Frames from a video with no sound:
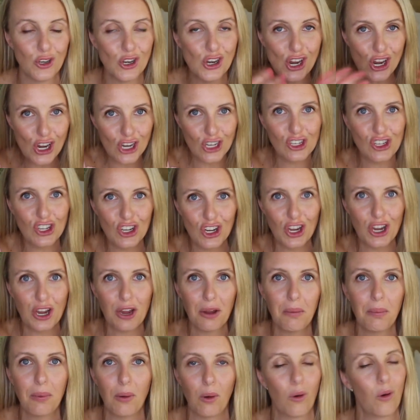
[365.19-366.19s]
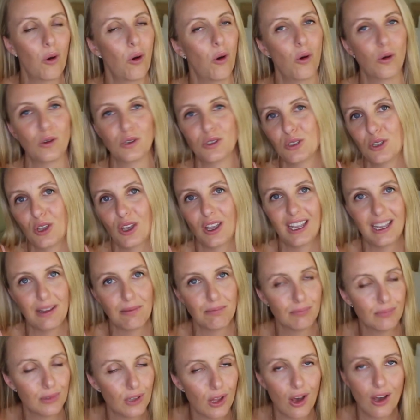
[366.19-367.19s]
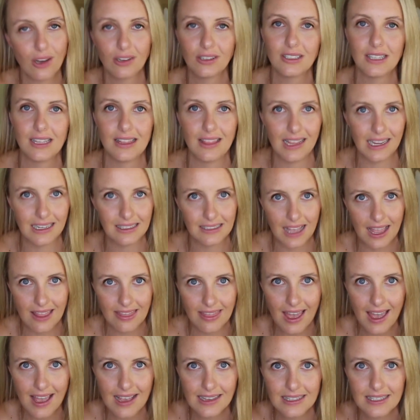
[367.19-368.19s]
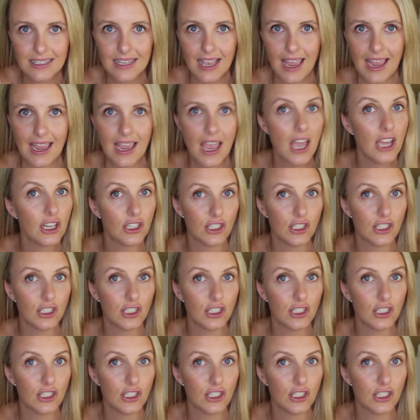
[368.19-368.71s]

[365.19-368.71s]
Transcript: YouTube or also in blogs and things like that say,